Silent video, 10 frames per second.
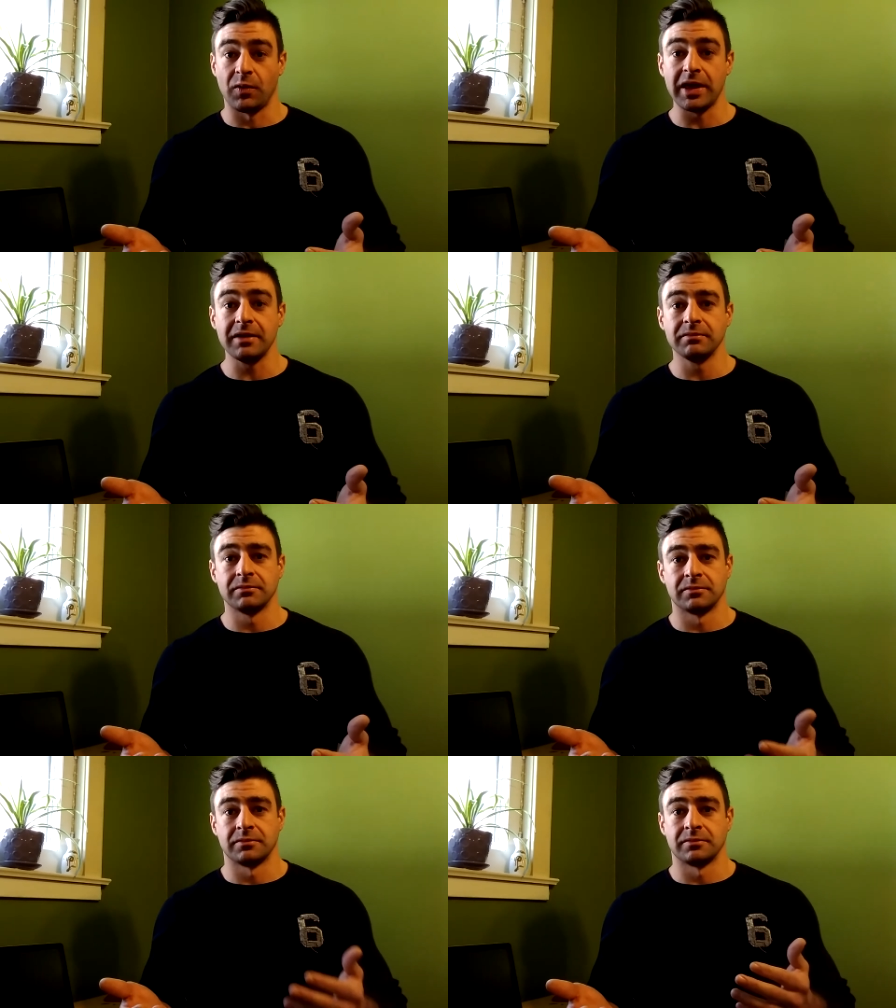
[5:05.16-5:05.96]
weight,
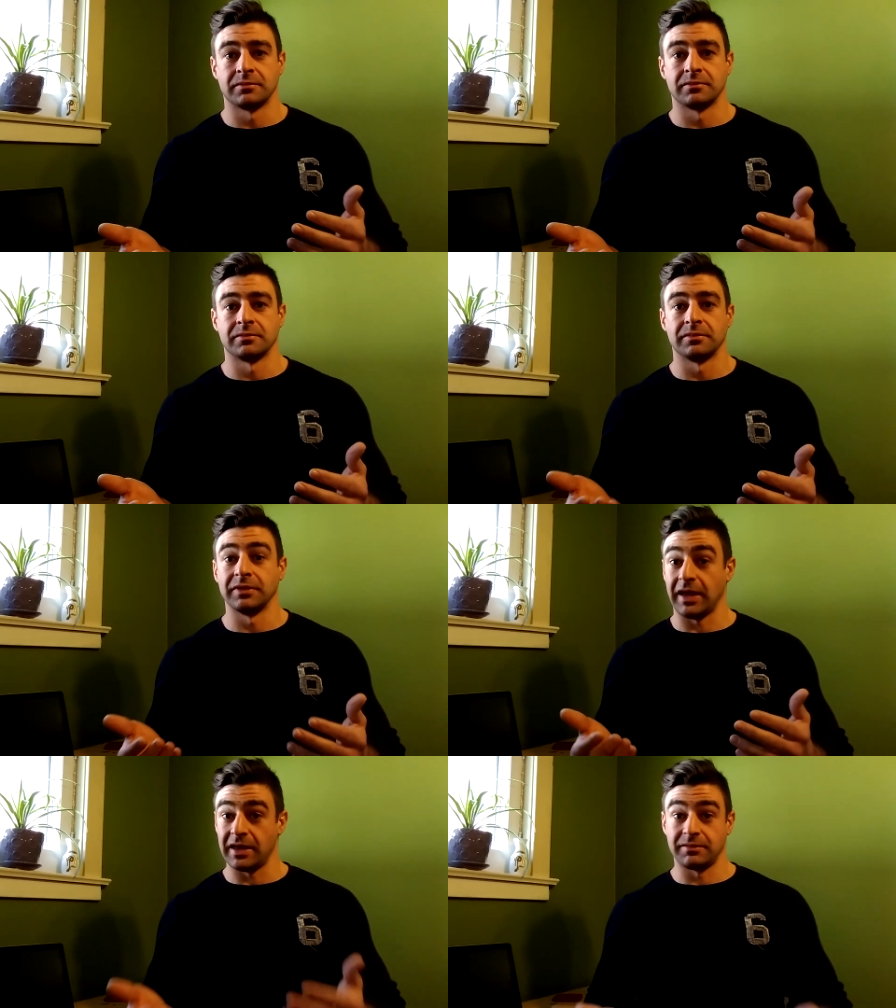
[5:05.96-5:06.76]

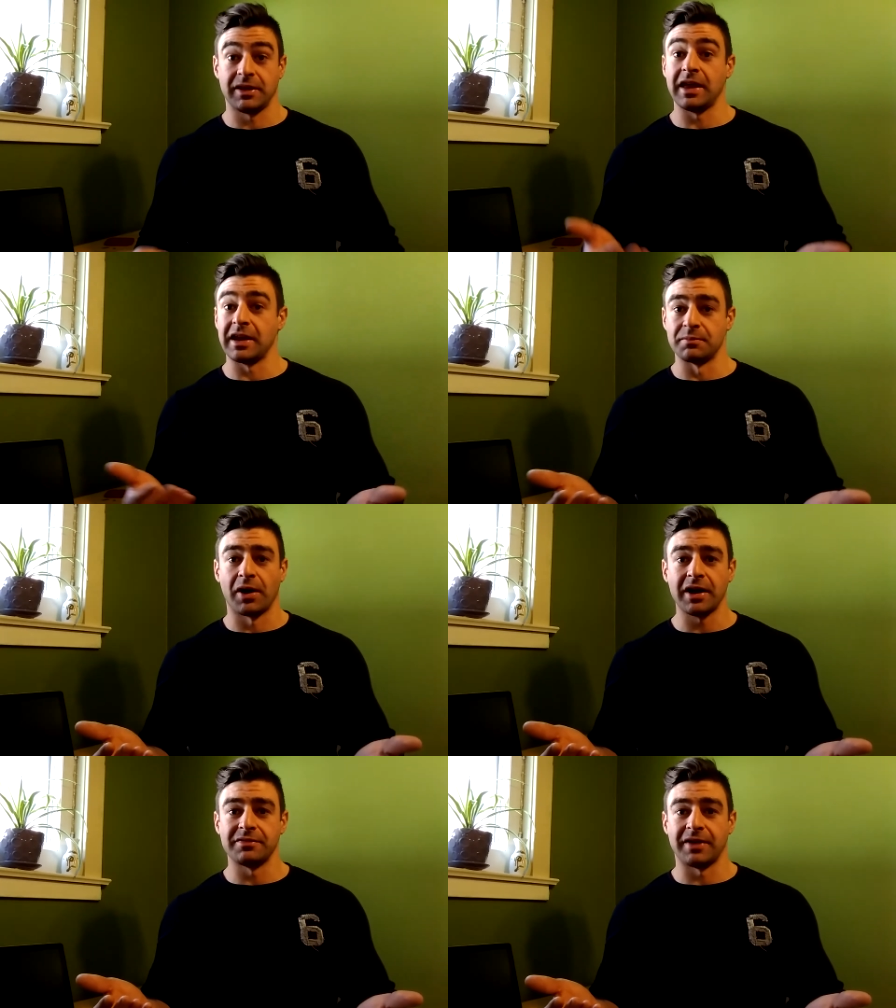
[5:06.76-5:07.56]
gaining
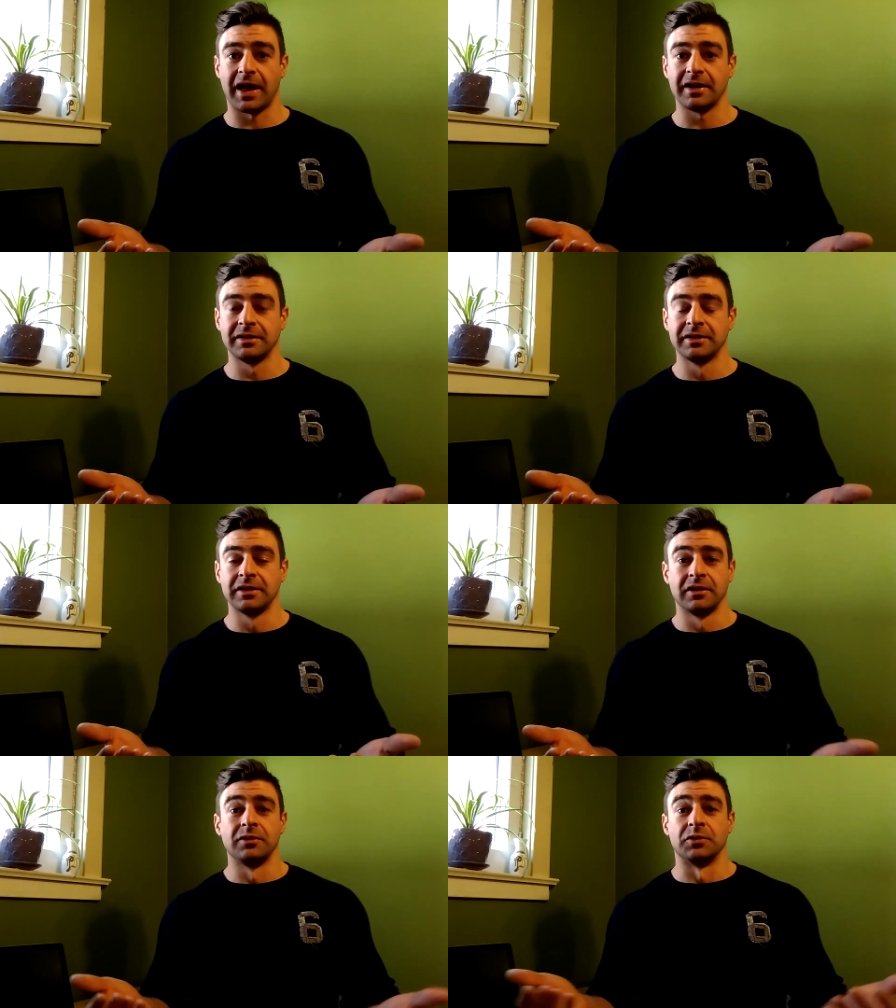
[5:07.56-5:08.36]
body fat,
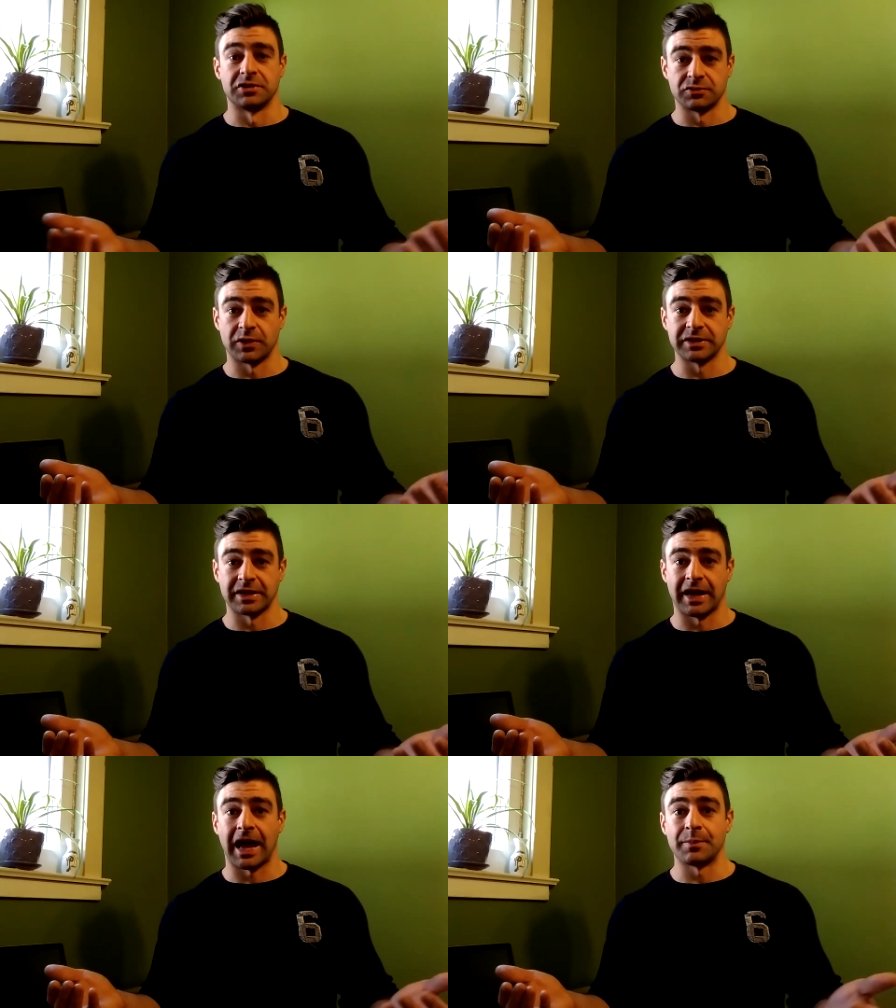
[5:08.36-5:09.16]
which is what's going
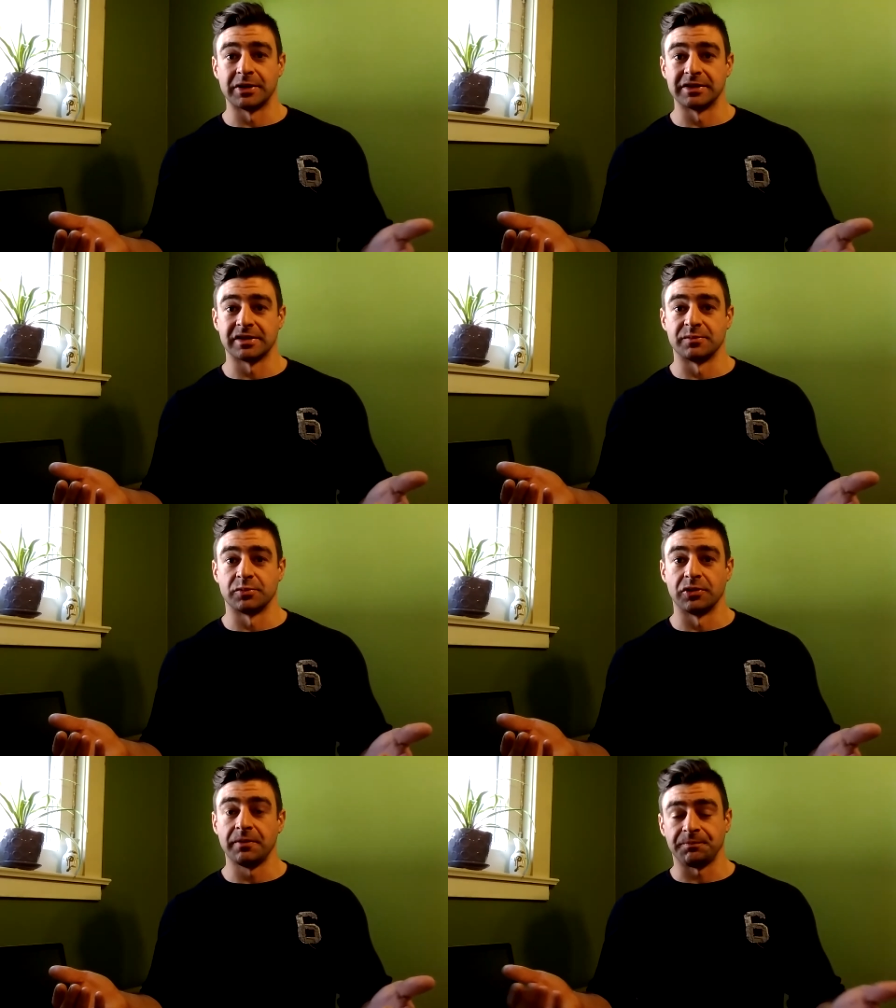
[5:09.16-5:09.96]
to happen at some
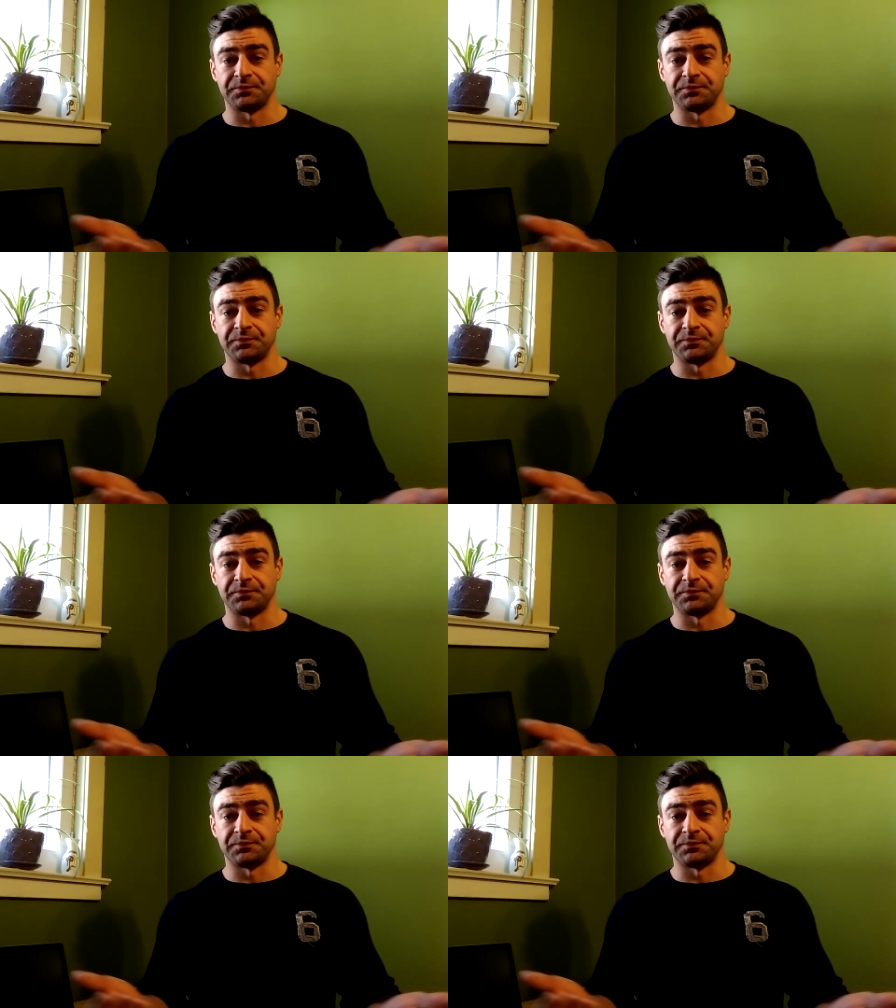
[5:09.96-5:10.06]
point.